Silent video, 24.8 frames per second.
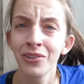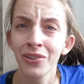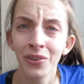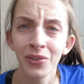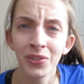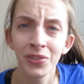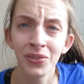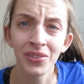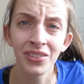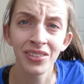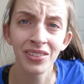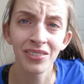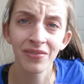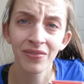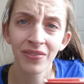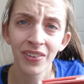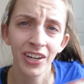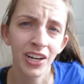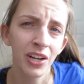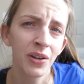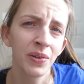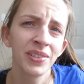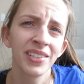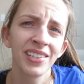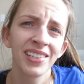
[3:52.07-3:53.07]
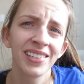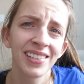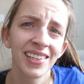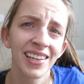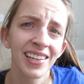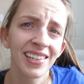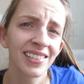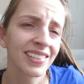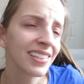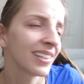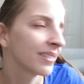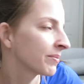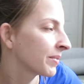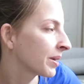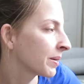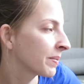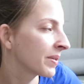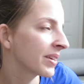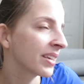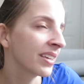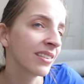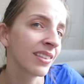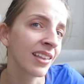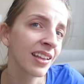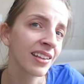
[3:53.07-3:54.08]
Do those videos exist?
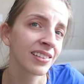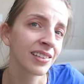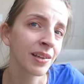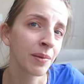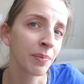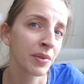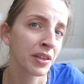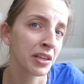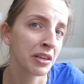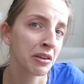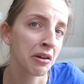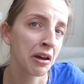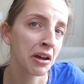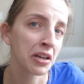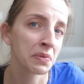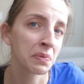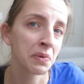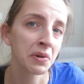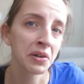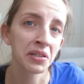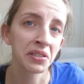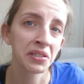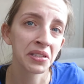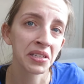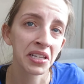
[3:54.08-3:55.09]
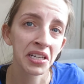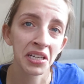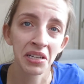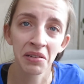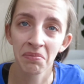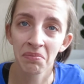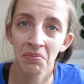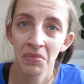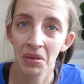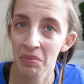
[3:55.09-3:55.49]
Maybe that's something you guys want to see,